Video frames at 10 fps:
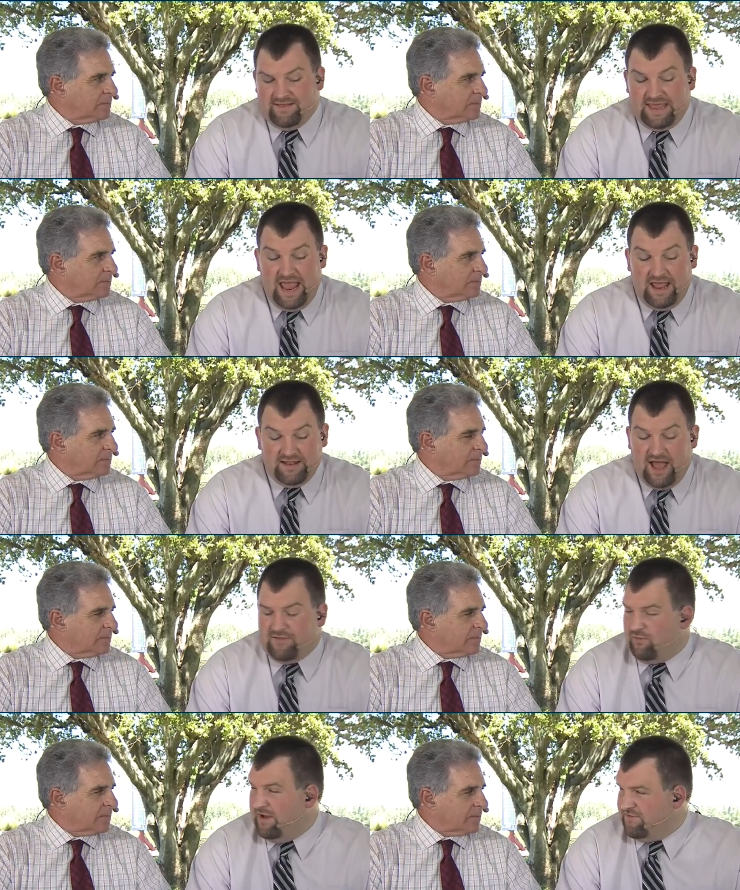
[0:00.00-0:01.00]
Speaker 1: the
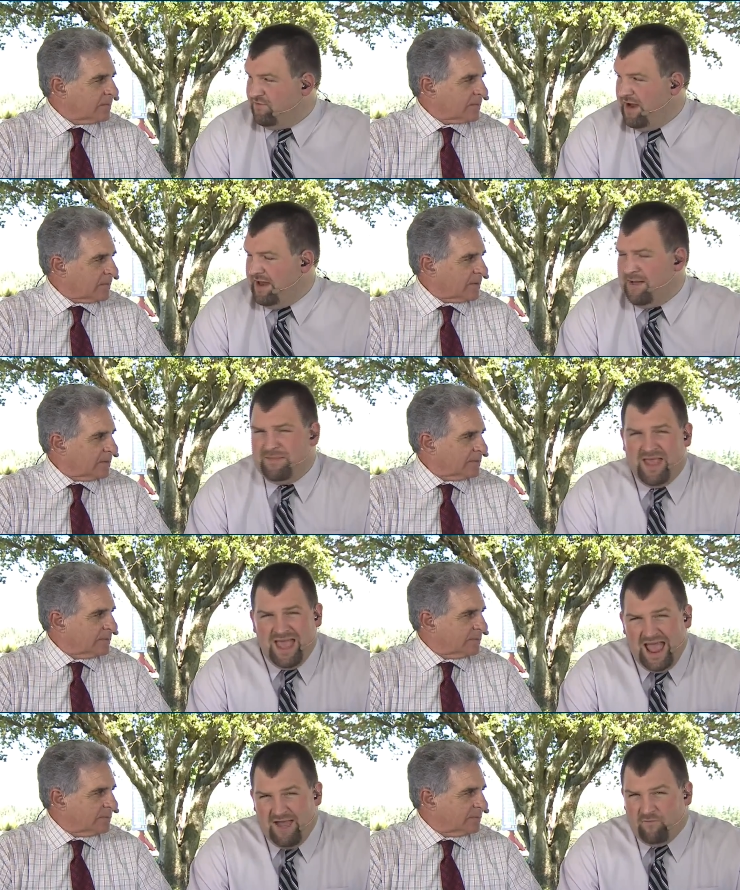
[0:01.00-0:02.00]
ninth race straight up,
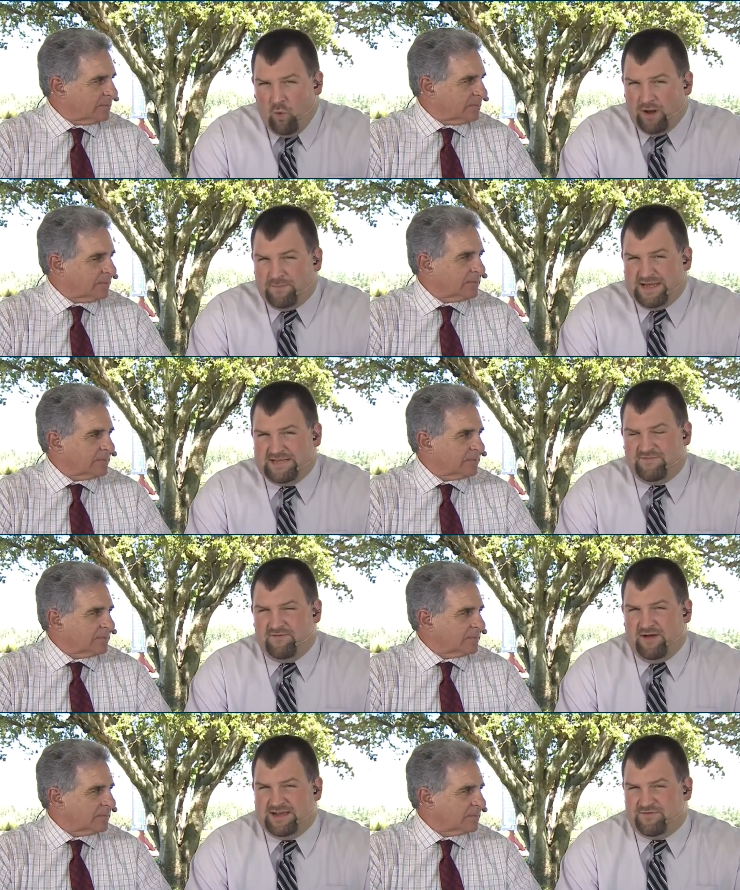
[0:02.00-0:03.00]
I have one piece of
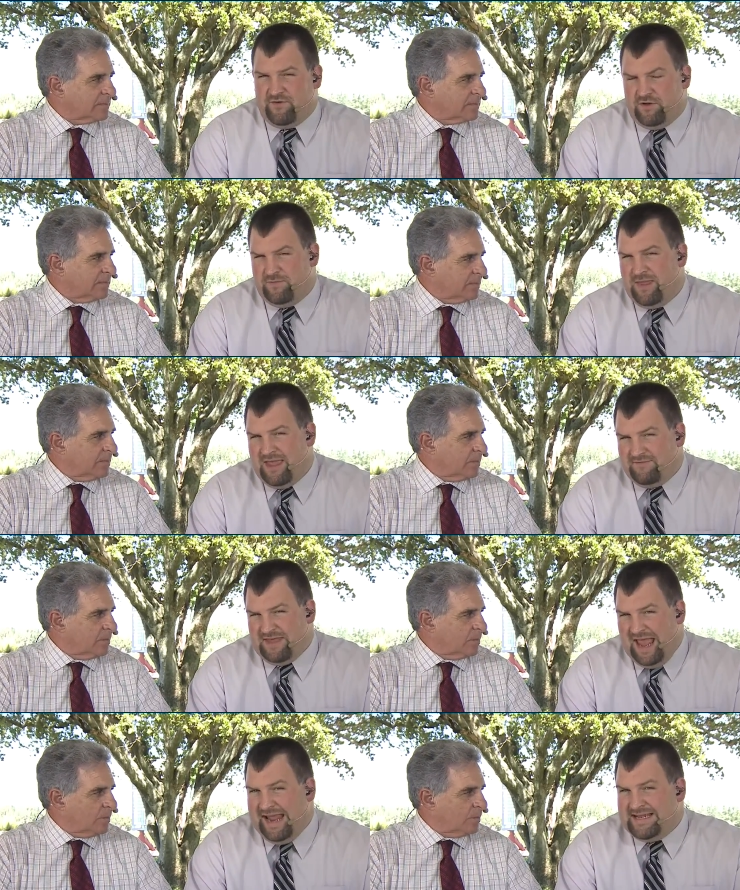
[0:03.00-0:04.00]
advice for you. If the
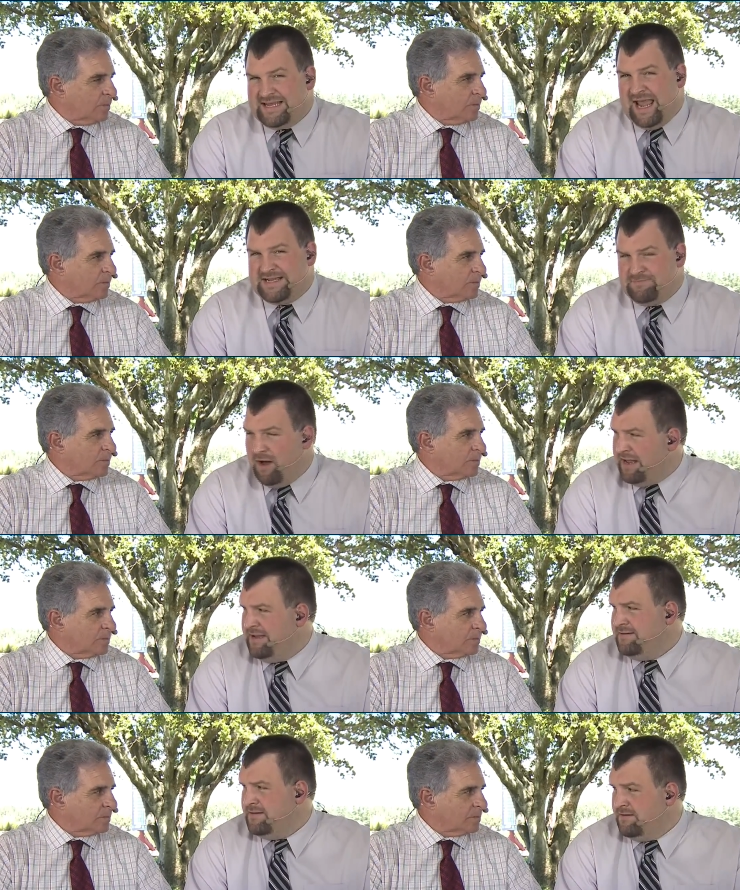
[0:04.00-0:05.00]
eight takes money,
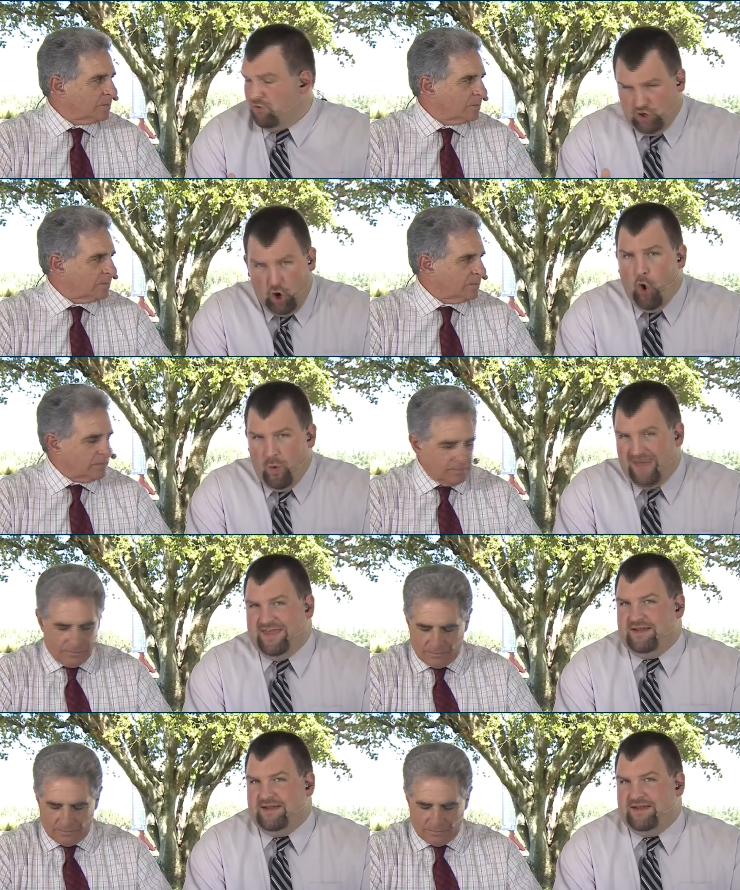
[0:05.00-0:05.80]
go with it